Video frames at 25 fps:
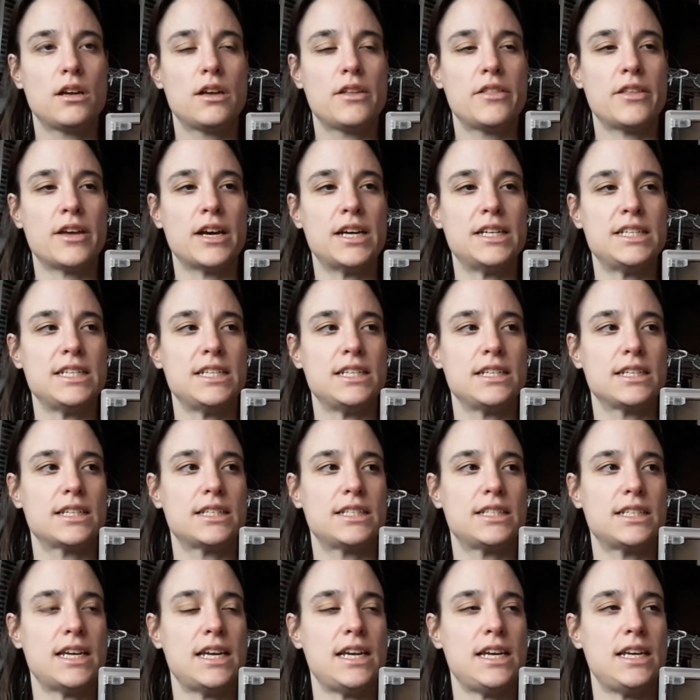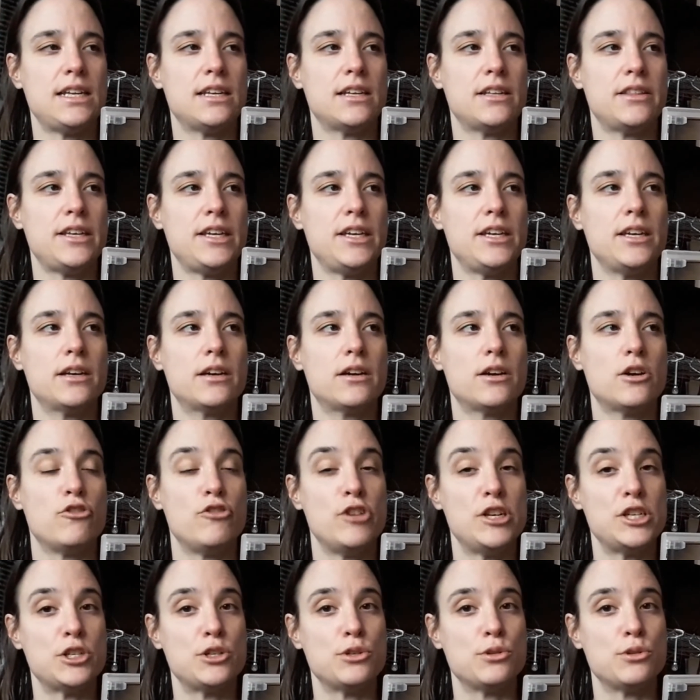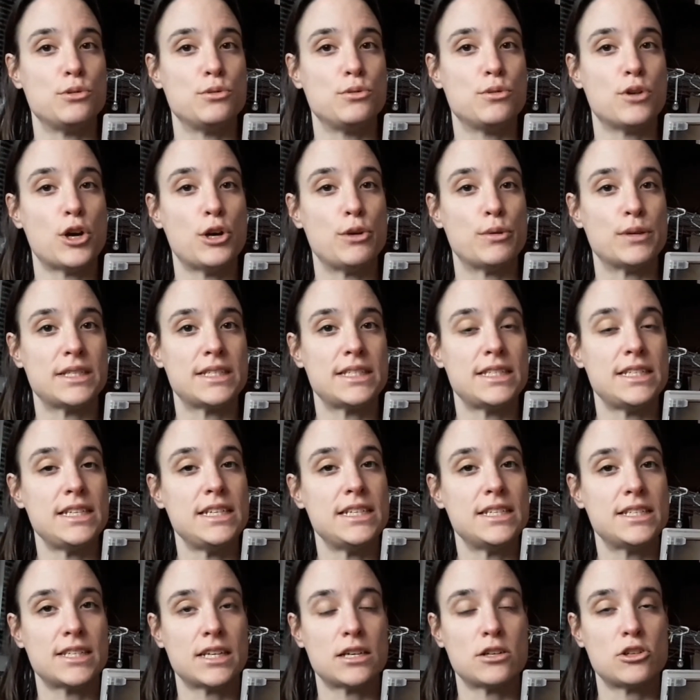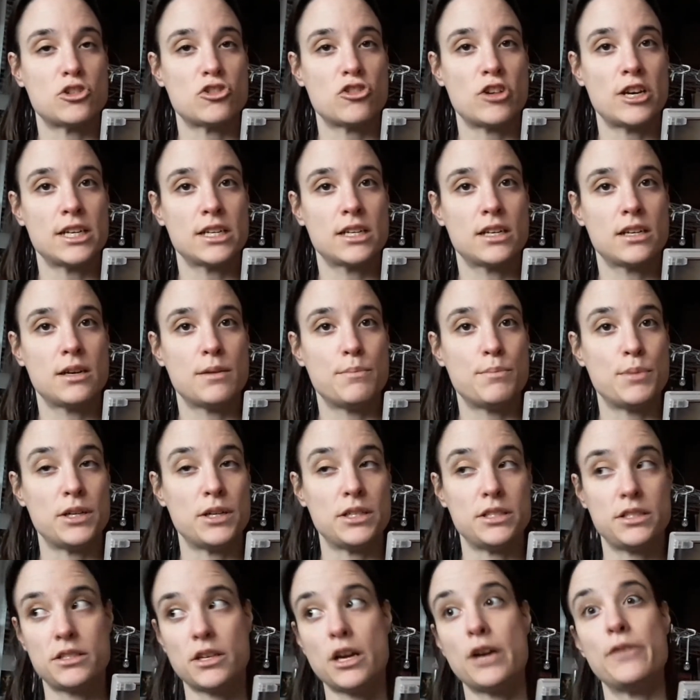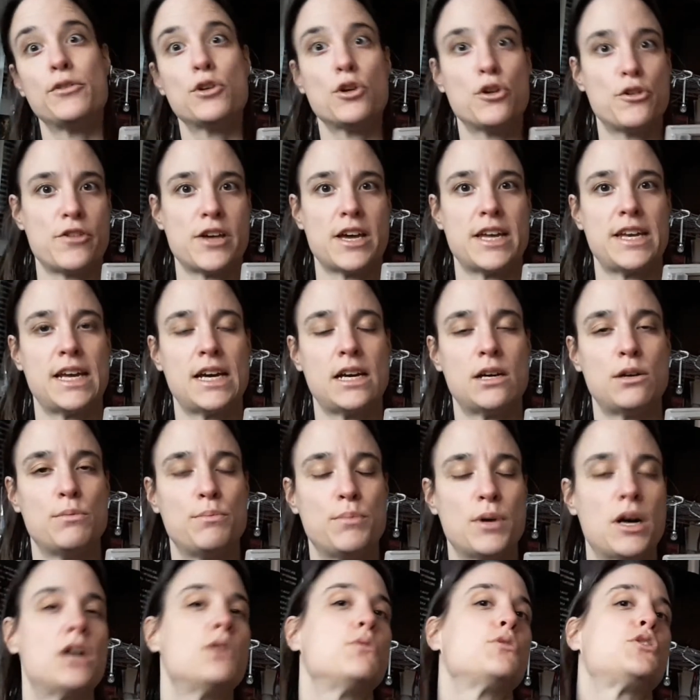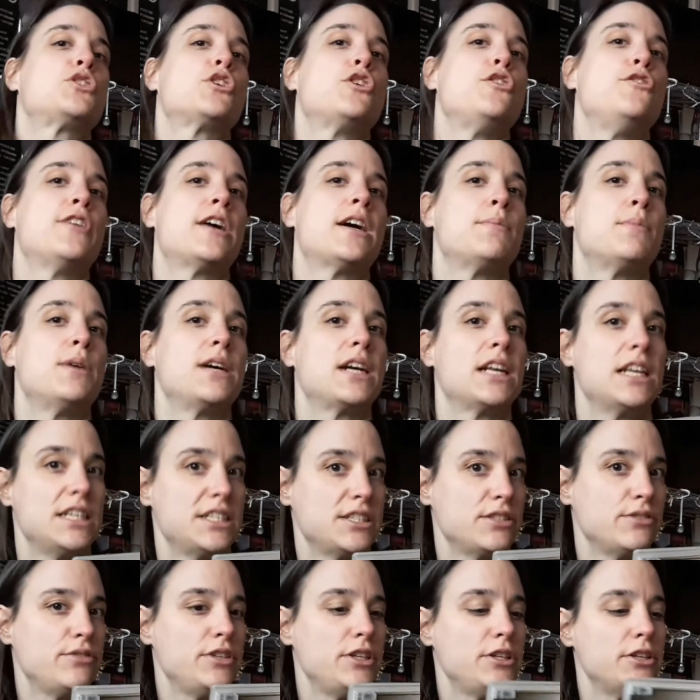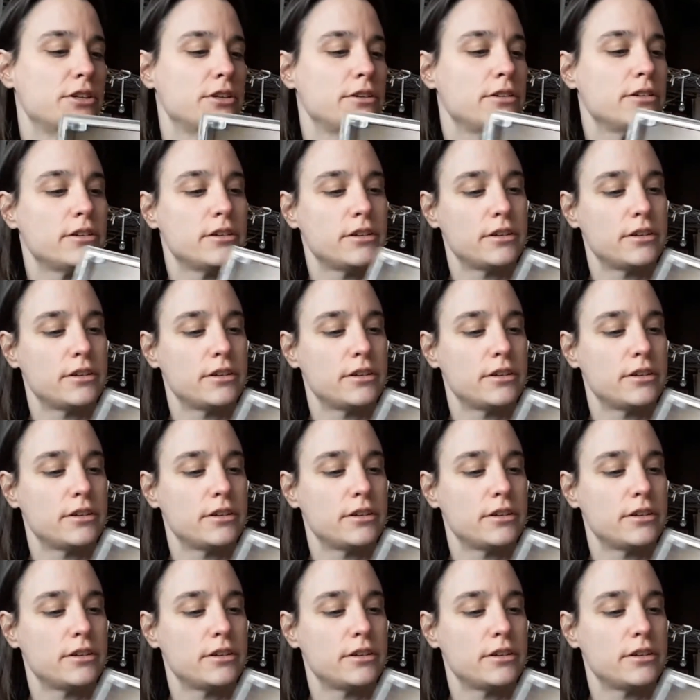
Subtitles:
that I didn't contain the original OST soundtrack, but I've got that now, but I'll show that in my collection video.